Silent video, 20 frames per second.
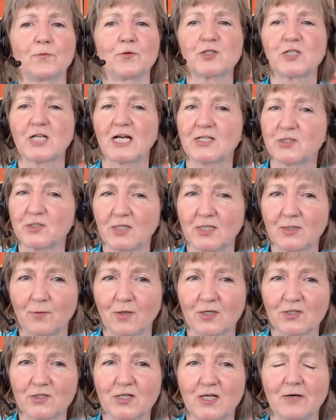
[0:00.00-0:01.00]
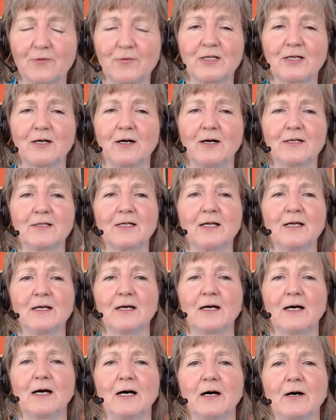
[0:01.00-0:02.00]
precisely what's going on.
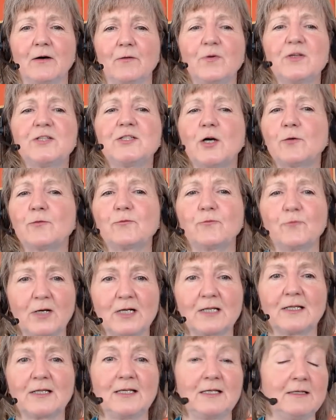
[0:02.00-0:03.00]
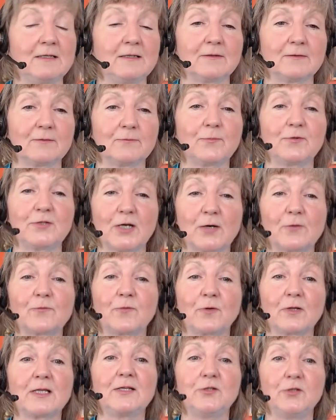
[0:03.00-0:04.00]
Uh, we don't really we
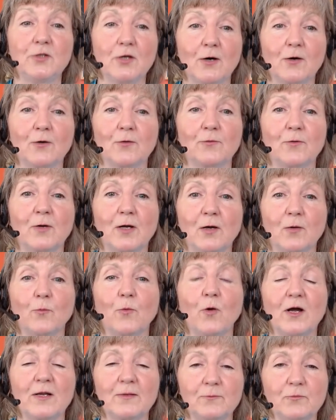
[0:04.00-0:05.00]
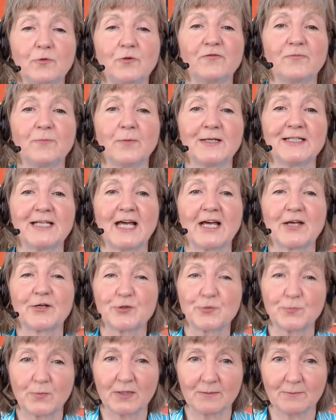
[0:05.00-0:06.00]
don't really know what movement
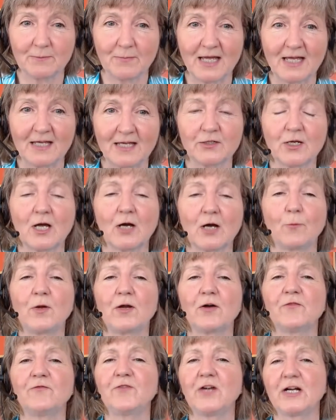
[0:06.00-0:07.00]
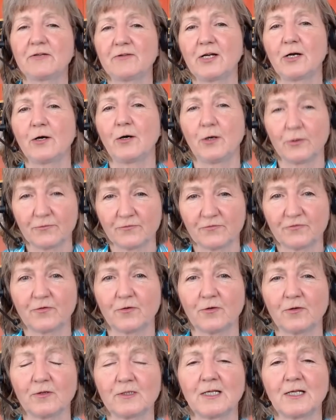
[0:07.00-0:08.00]
has been made. We are very
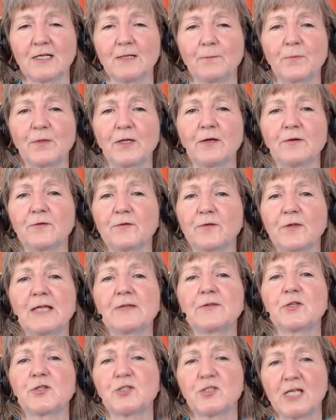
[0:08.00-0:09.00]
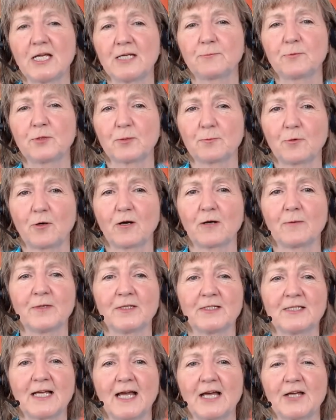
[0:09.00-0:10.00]
hopeful that the State
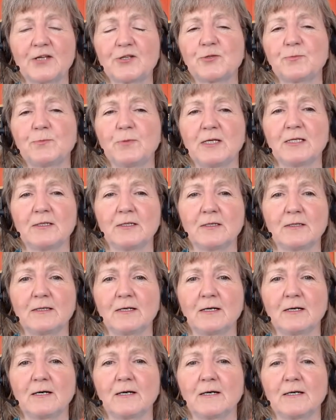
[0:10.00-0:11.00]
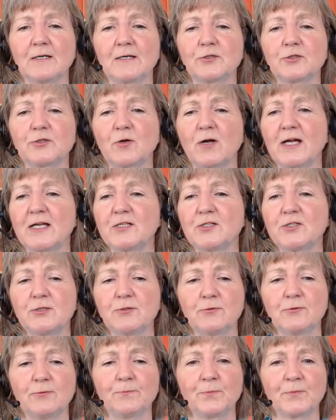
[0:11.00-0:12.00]
Department has been uh, trying
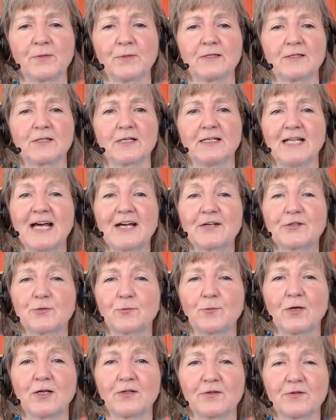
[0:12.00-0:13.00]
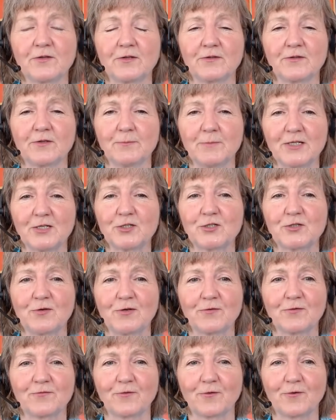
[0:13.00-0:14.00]
to connect with the
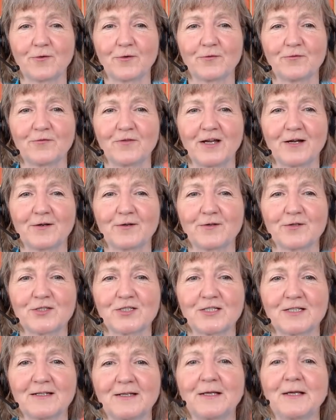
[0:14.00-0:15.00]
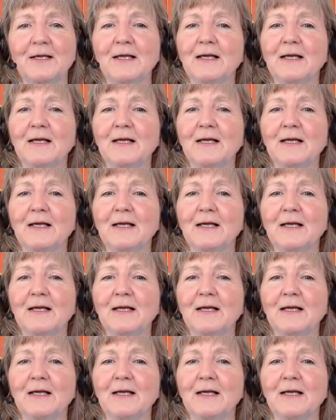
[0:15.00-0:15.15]
Ministry of Foreign Affairs.